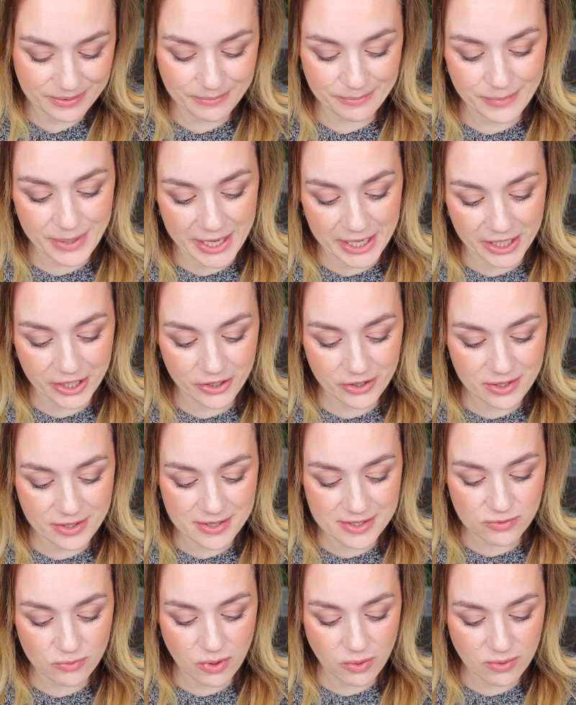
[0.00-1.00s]
My
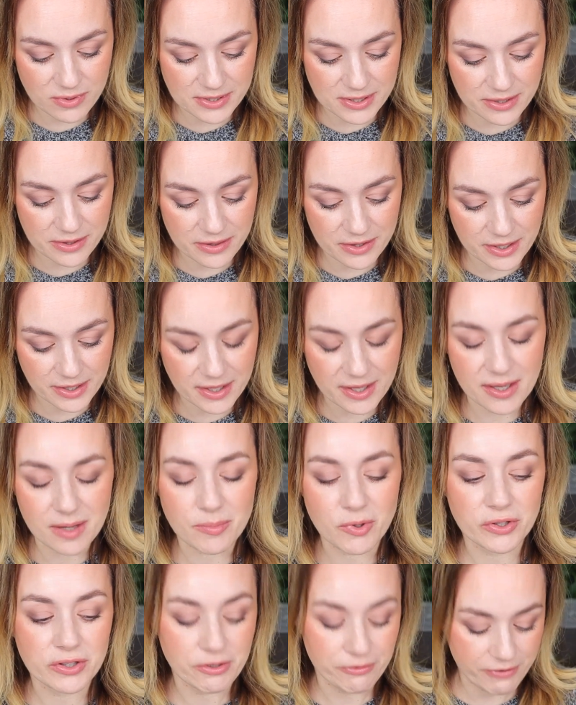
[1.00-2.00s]
goodness, what was I thinking
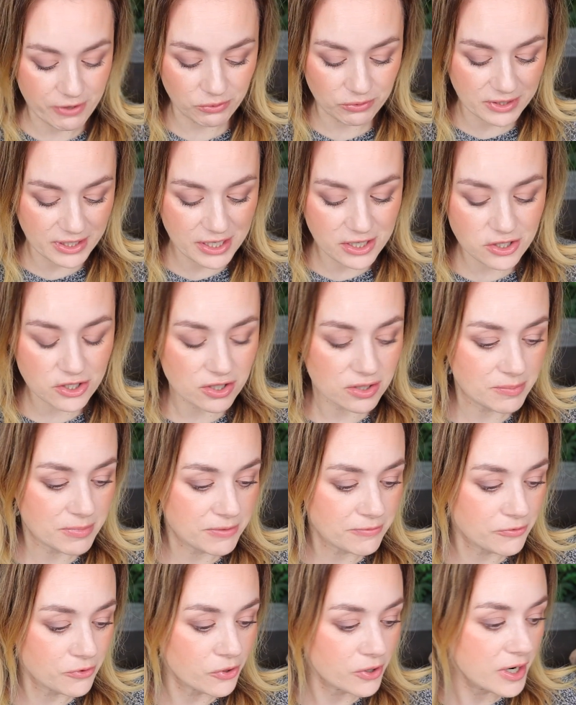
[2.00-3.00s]
about the foundation
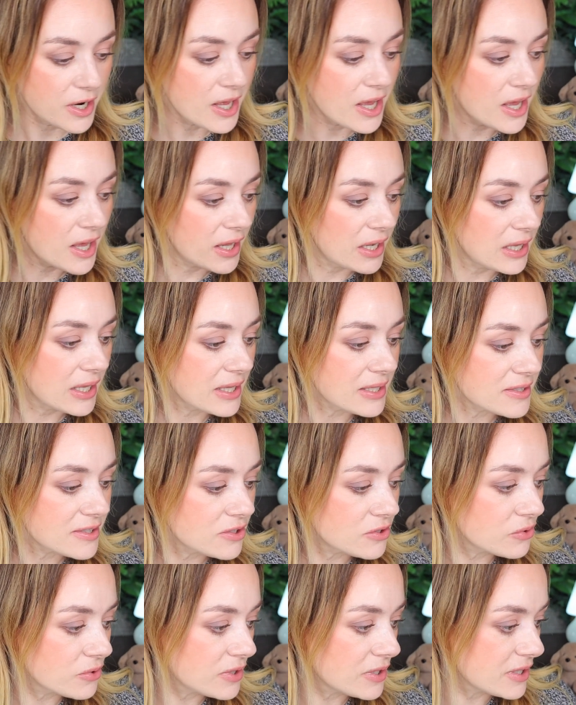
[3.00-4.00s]
before? Let's
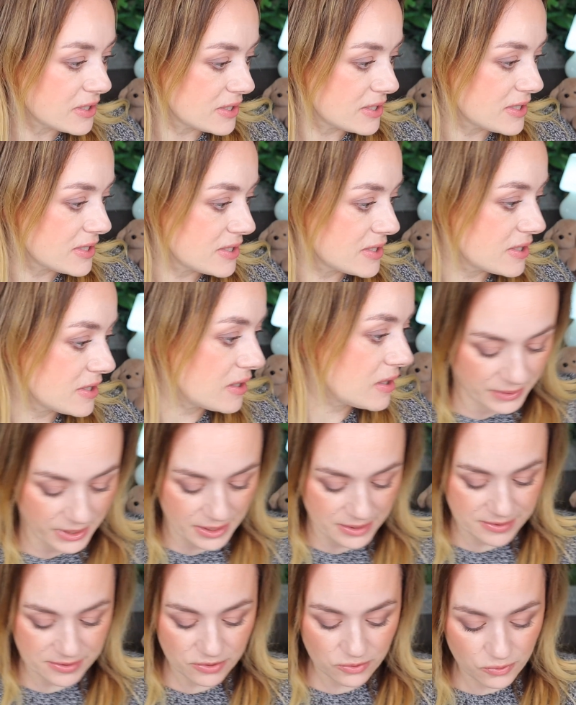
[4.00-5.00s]
do this.
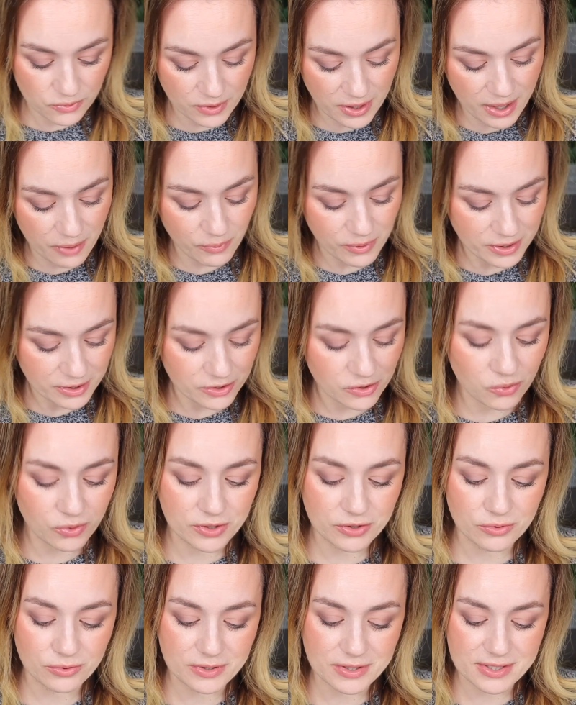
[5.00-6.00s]
Okay, so I want to go
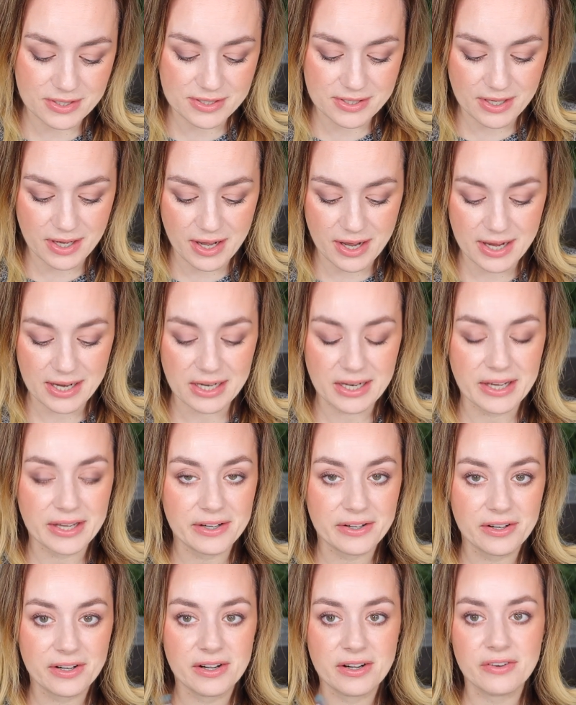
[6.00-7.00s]
into this
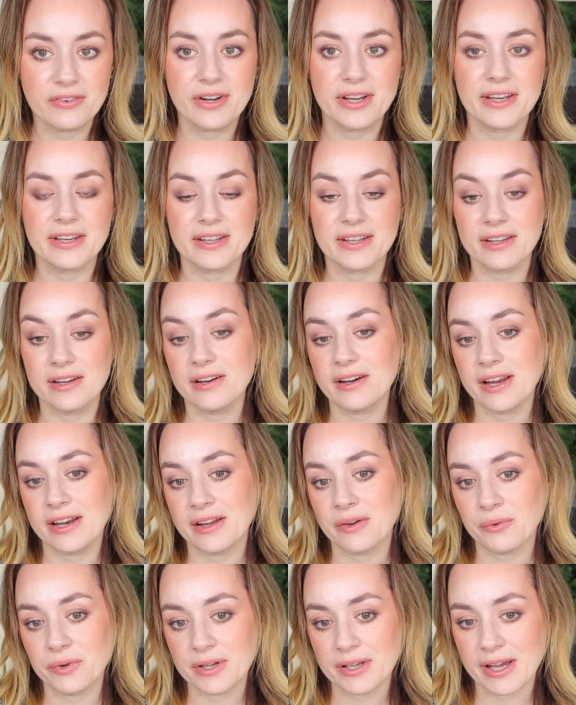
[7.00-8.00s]
highlighter right here and
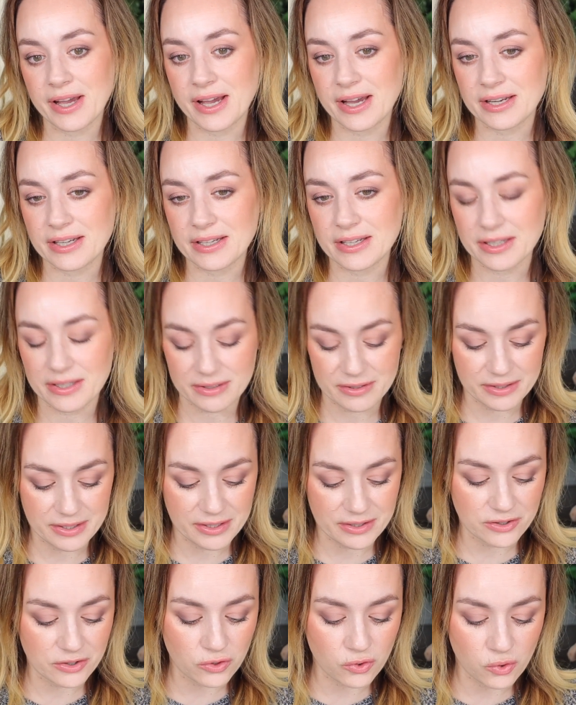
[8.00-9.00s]
I want to add it in the
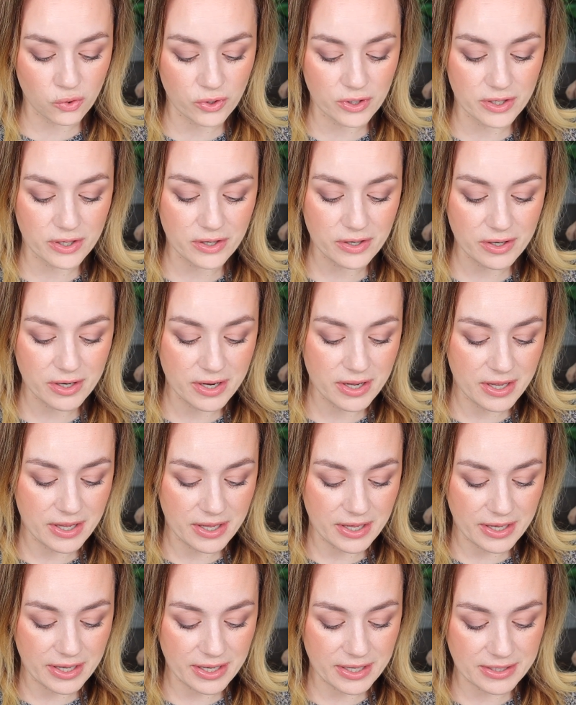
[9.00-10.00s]
inner corner
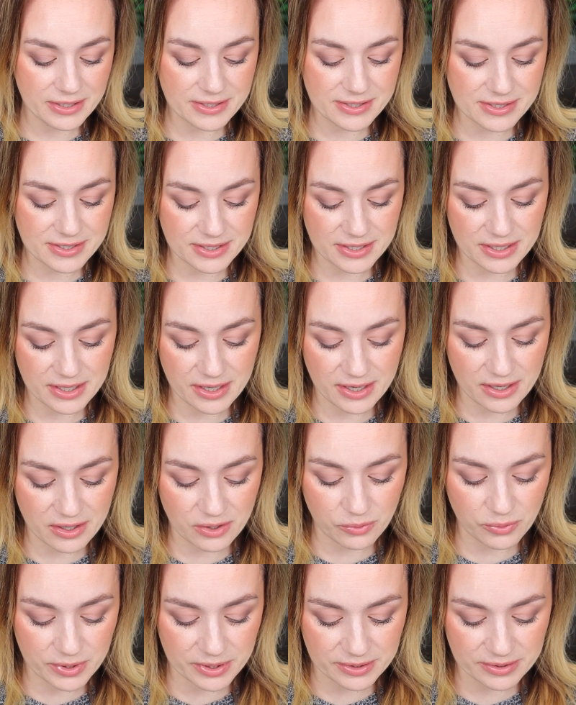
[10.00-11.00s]
and see
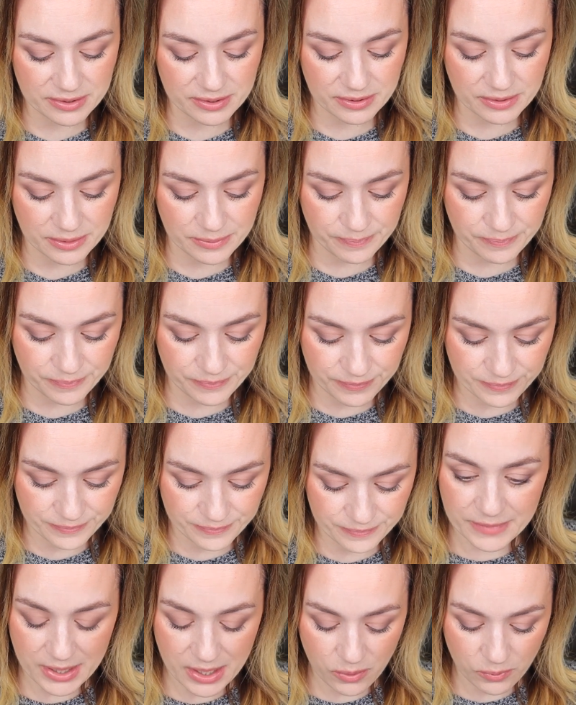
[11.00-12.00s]
how it
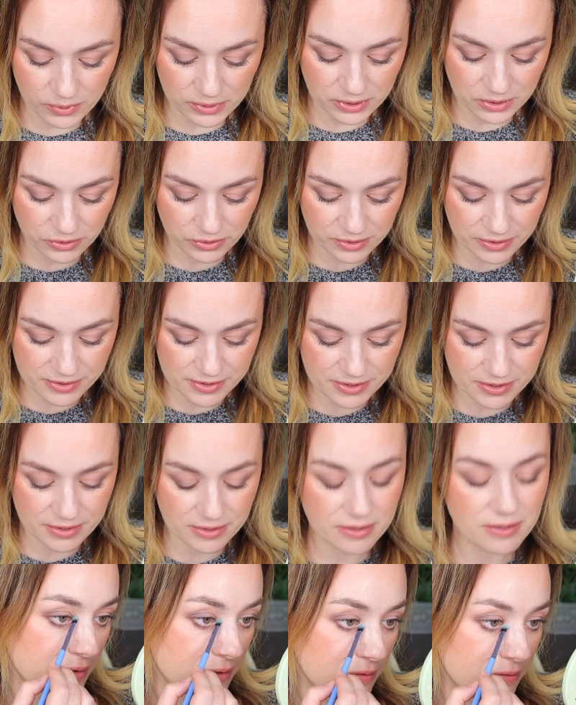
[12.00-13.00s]
looks.
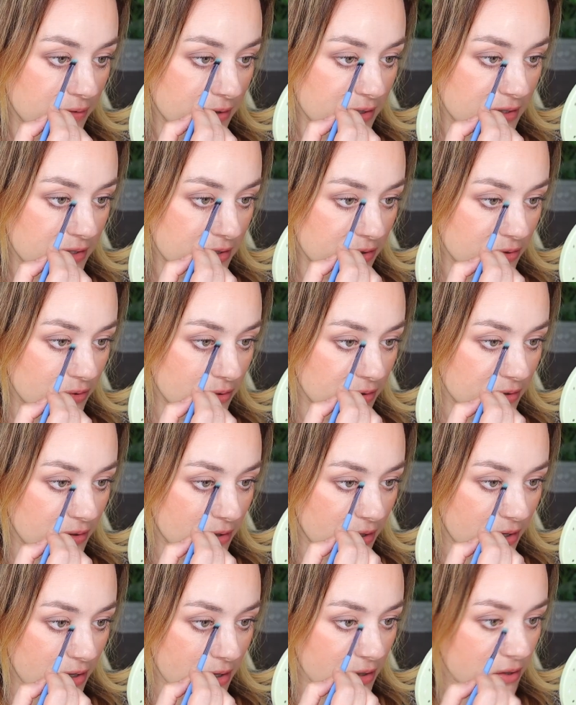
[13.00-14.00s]
If it's too
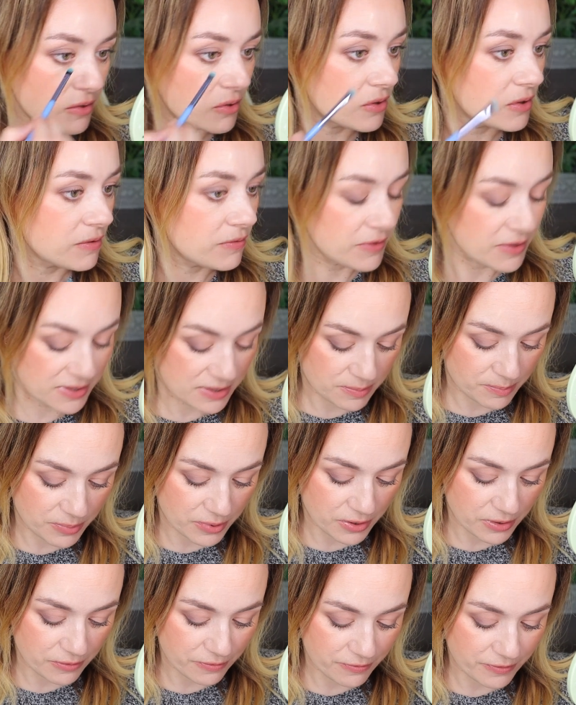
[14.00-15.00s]
dark or if it's
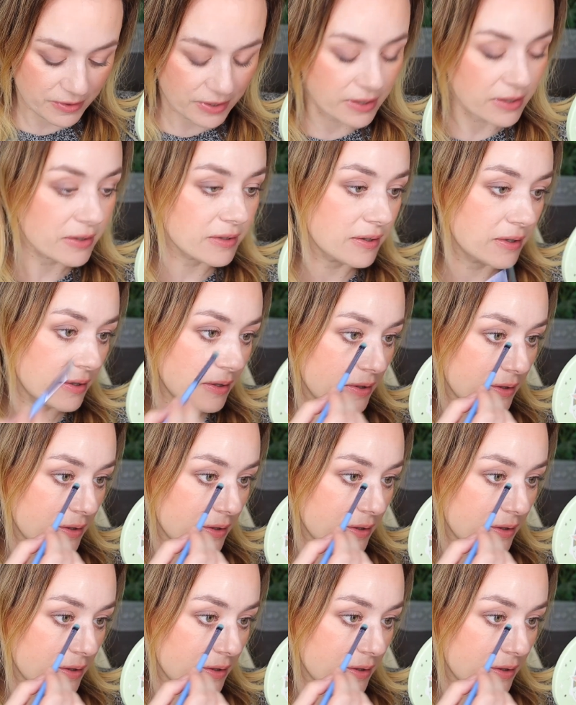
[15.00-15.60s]
perfect.